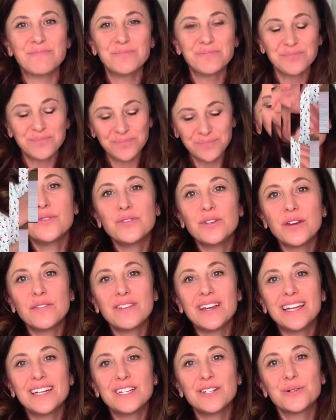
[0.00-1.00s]
So if you have
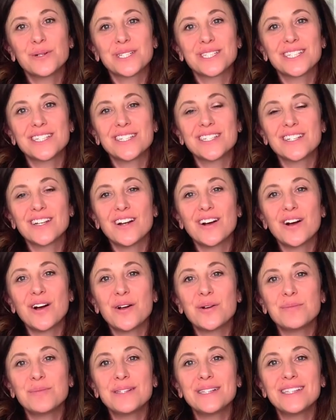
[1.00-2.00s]
any questions at
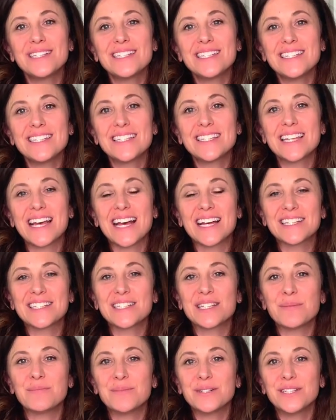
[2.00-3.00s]
all, please ask
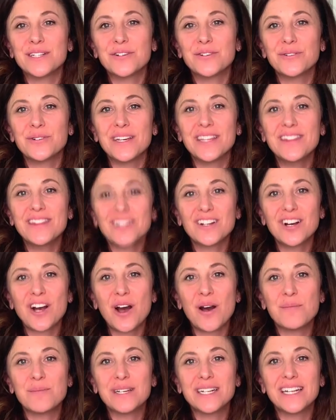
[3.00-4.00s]
them below in the
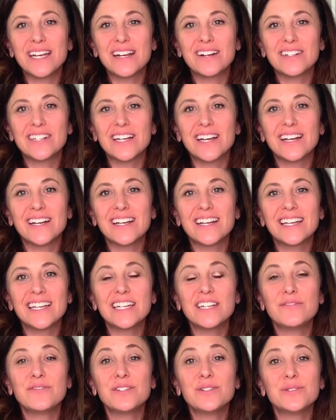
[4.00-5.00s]
comment area. And
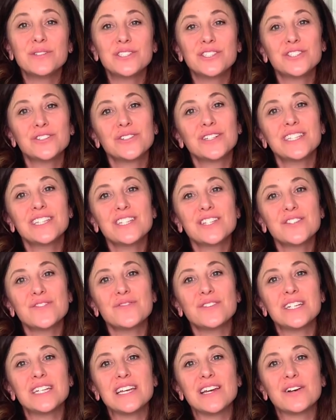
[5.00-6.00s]
if you enjoyed this
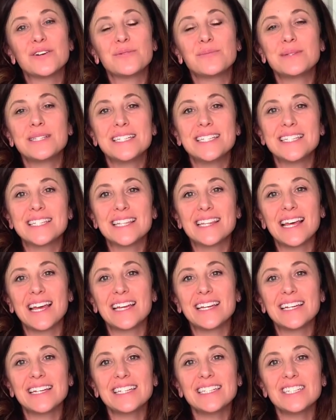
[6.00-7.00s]
video, please
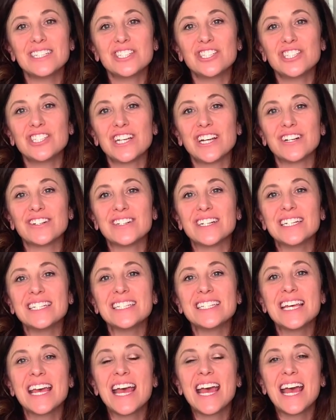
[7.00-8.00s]
like it, share it,
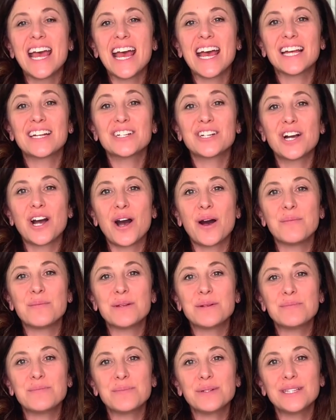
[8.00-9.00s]
and
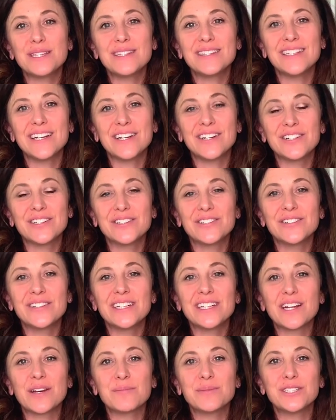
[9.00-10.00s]
comment below,
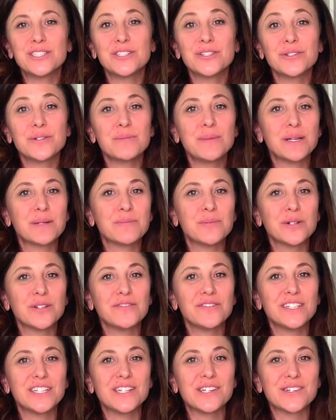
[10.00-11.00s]
and I'll be sure to make more
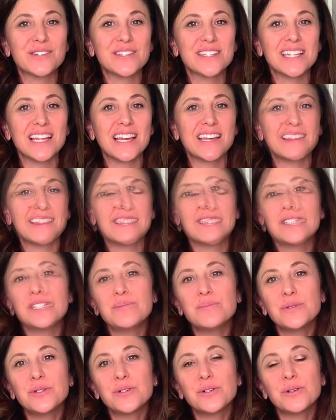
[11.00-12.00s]
videos like this. To read
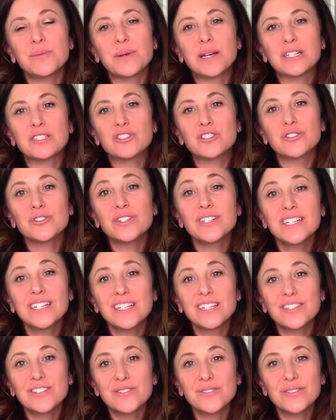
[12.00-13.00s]
more about
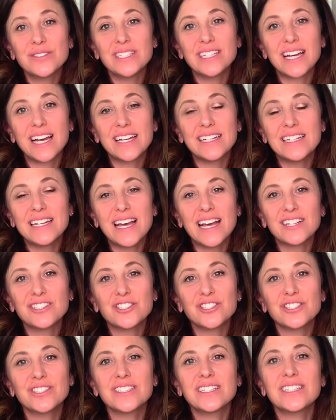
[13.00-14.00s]
treating a UTI
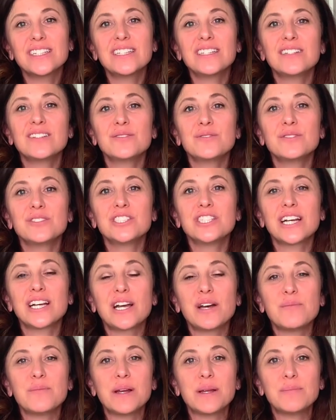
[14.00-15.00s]
naturally, check
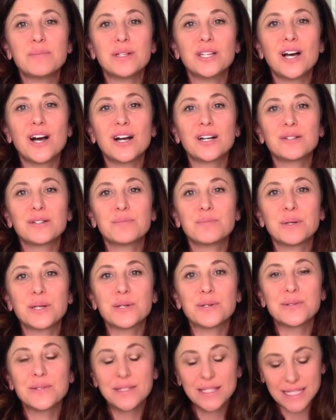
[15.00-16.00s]
out my blog
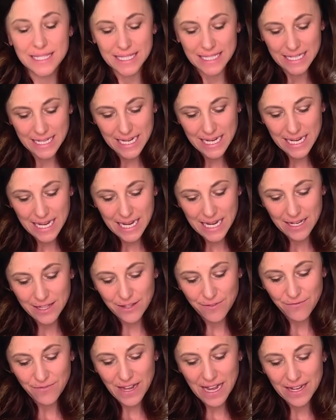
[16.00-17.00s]
posts, The
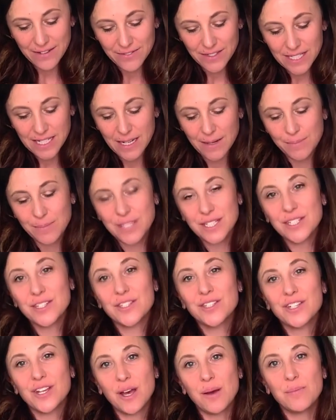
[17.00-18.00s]
5 Steps to
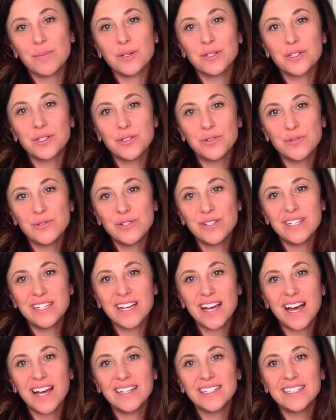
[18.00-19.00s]
Stop a
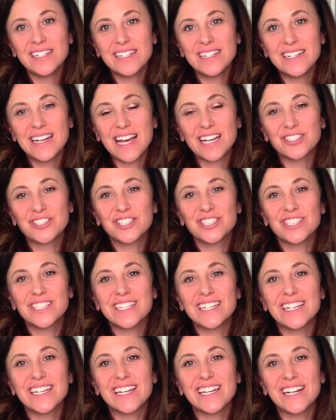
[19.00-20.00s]
UTI
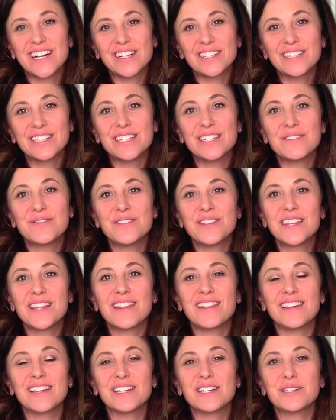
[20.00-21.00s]
Naturally, and I'll leave the
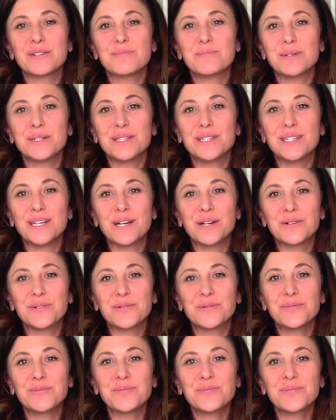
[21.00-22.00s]
link below.
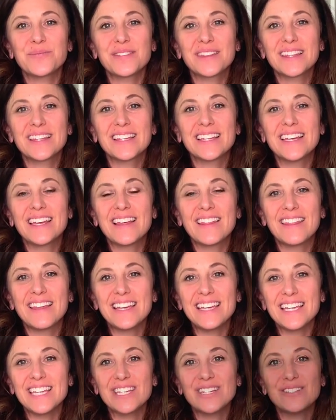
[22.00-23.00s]

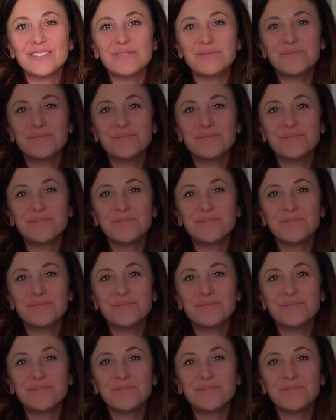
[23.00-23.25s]
Thank you.